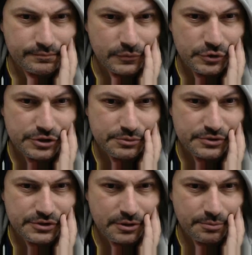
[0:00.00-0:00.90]
Wish it would
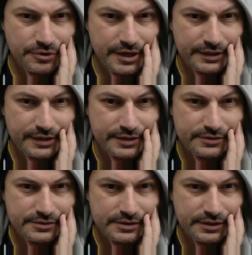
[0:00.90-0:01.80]
stop dragging that
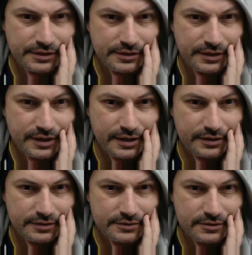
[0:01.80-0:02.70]
silly thing out.
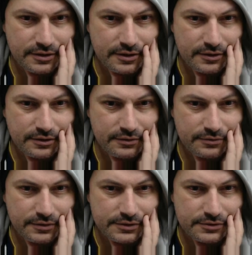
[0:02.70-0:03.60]
So if
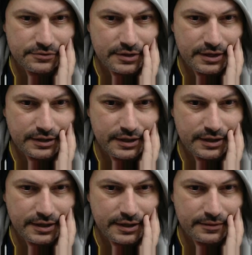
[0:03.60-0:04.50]
we just drag that
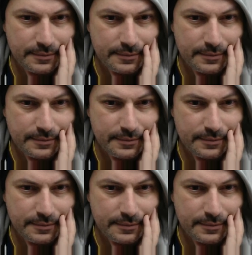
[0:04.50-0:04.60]
out.